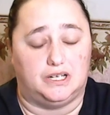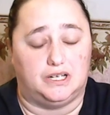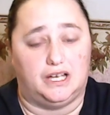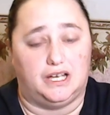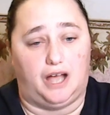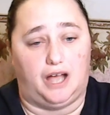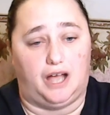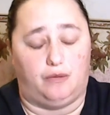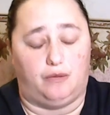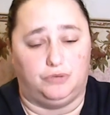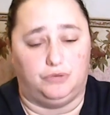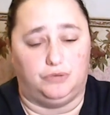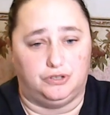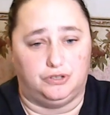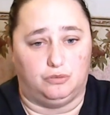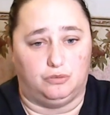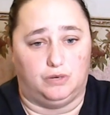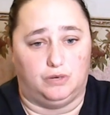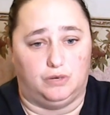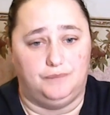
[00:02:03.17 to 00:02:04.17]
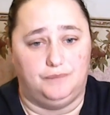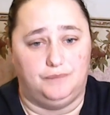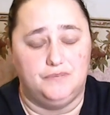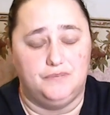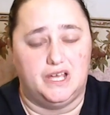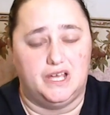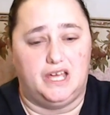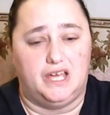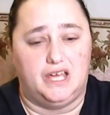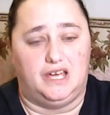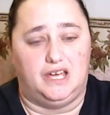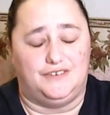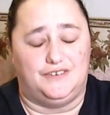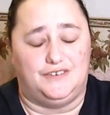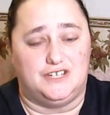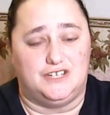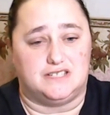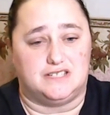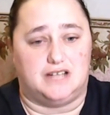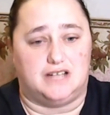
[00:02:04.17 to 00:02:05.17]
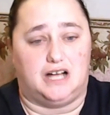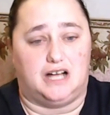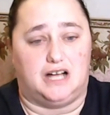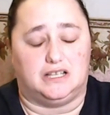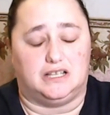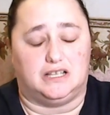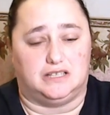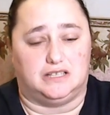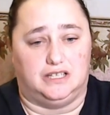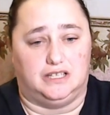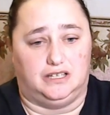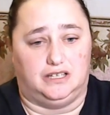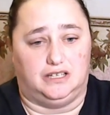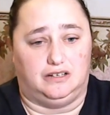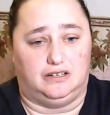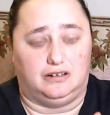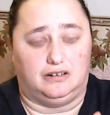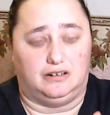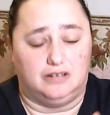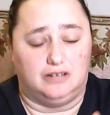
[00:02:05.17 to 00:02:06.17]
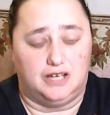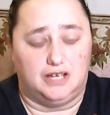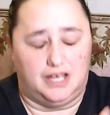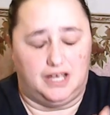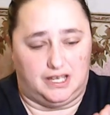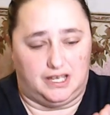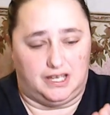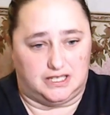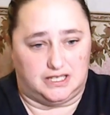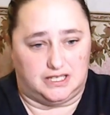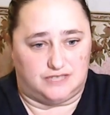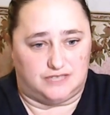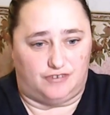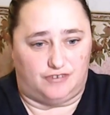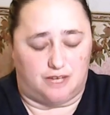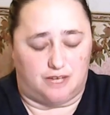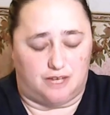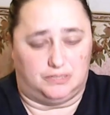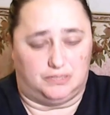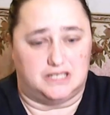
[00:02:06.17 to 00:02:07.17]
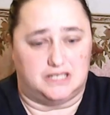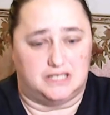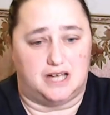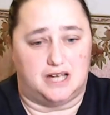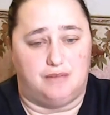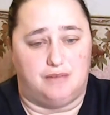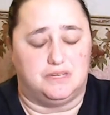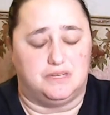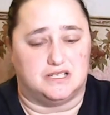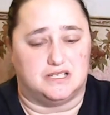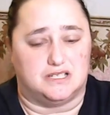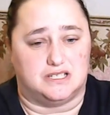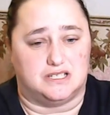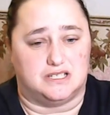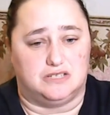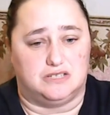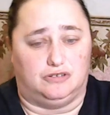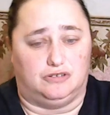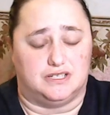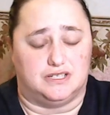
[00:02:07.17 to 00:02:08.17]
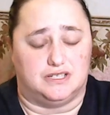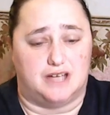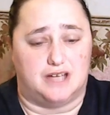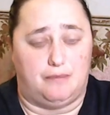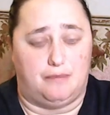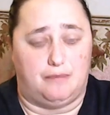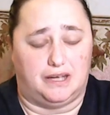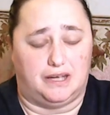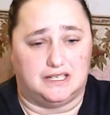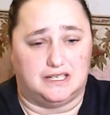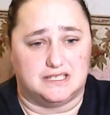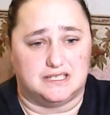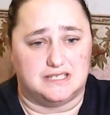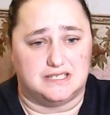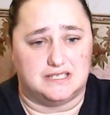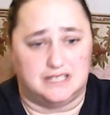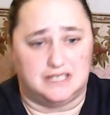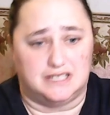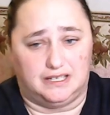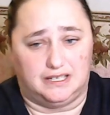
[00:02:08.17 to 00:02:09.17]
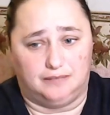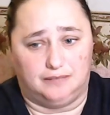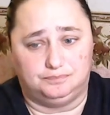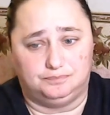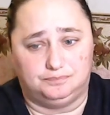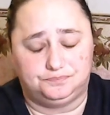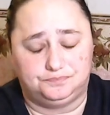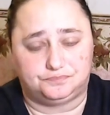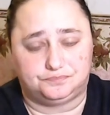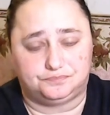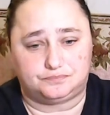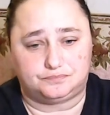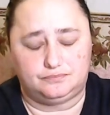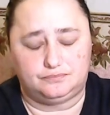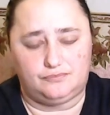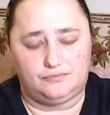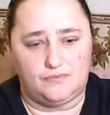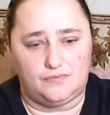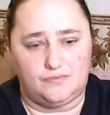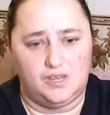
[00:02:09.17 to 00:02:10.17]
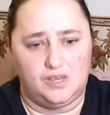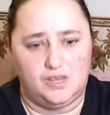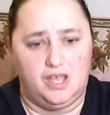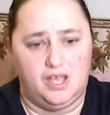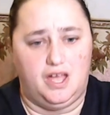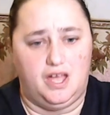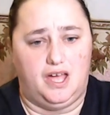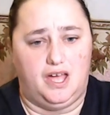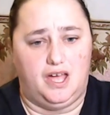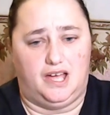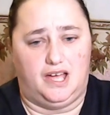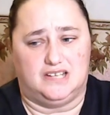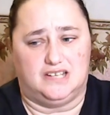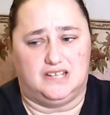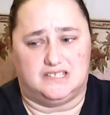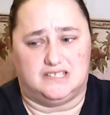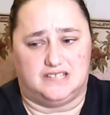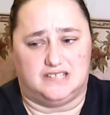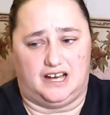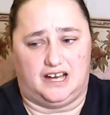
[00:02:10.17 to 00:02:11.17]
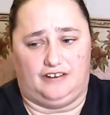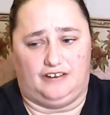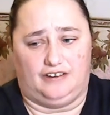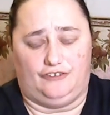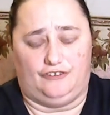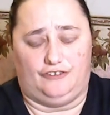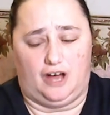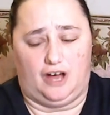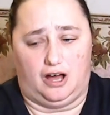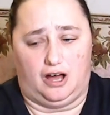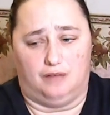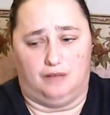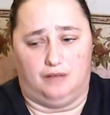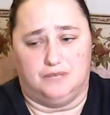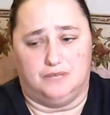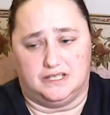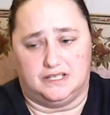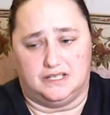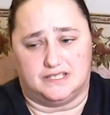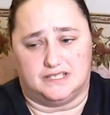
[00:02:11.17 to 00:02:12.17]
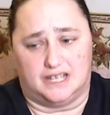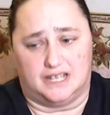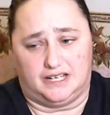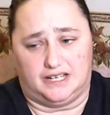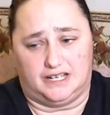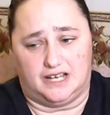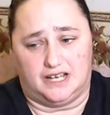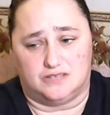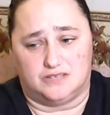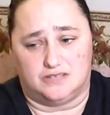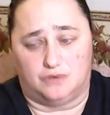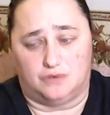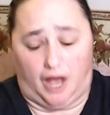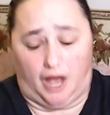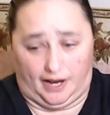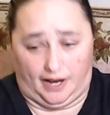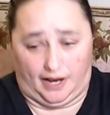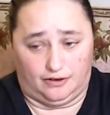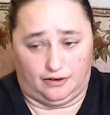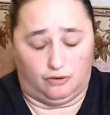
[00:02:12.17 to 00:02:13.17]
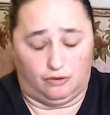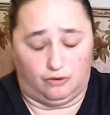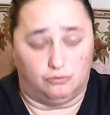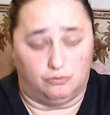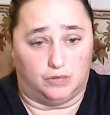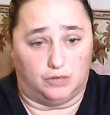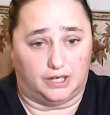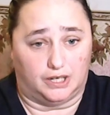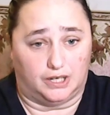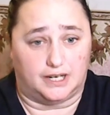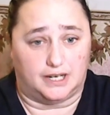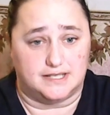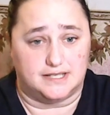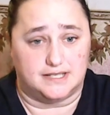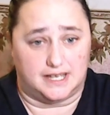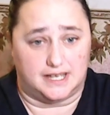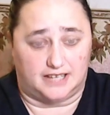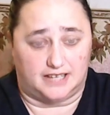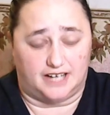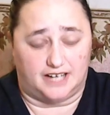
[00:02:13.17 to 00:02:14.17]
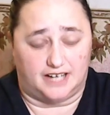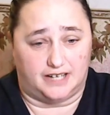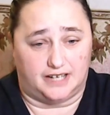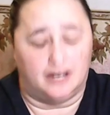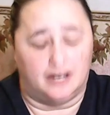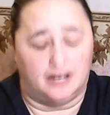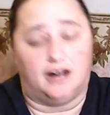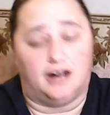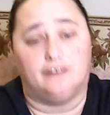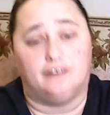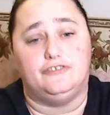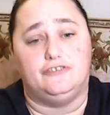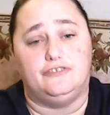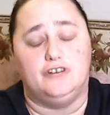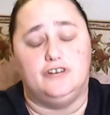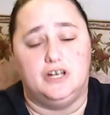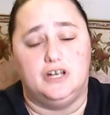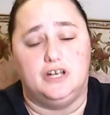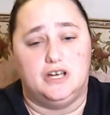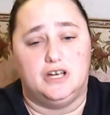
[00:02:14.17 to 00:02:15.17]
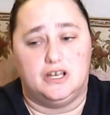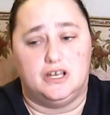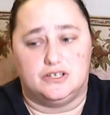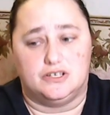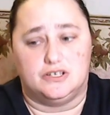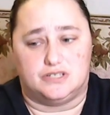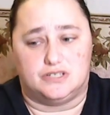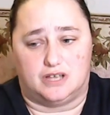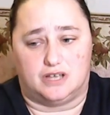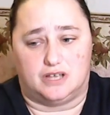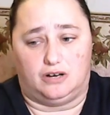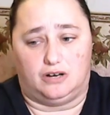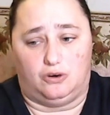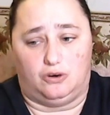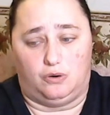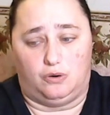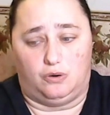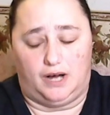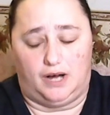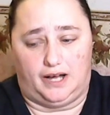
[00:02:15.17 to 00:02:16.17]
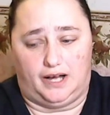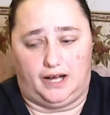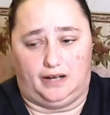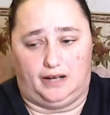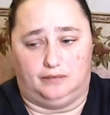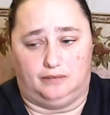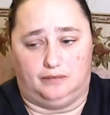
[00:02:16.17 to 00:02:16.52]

I will do one. If he's not, then it's family time because it's the only time I get to see him and stuff. Um, and Sundays I don't work, I take that day off. So, um,